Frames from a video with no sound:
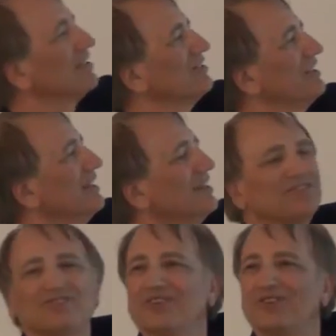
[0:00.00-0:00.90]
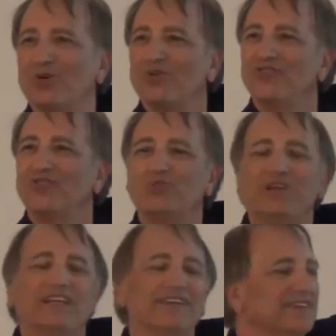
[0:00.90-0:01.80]
actually just to encourage you to
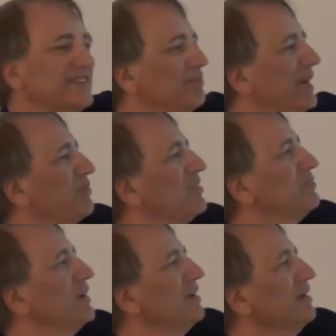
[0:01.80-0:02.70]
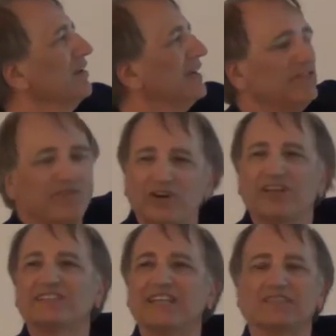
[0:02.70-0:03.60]
read it. This paper has been is
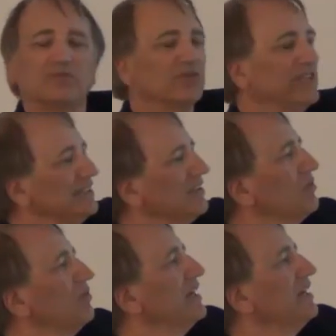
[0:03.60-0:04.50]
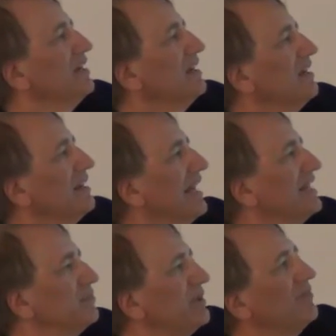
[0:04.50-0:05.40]
very accessible, easy to read,
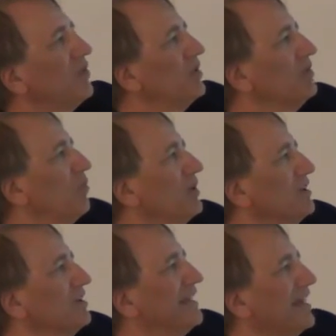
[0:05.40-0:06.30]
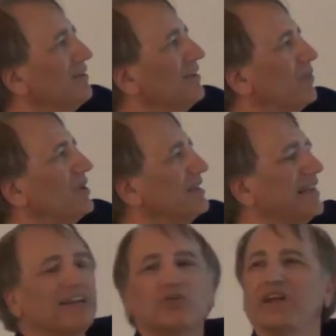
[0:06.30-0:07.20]
and it's been voted one of the ten one of
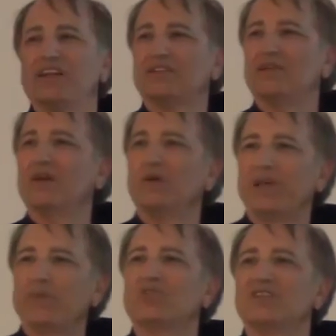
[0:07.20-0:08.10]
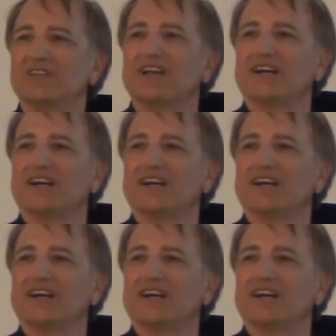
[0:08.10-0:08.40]
the ten greatest papers in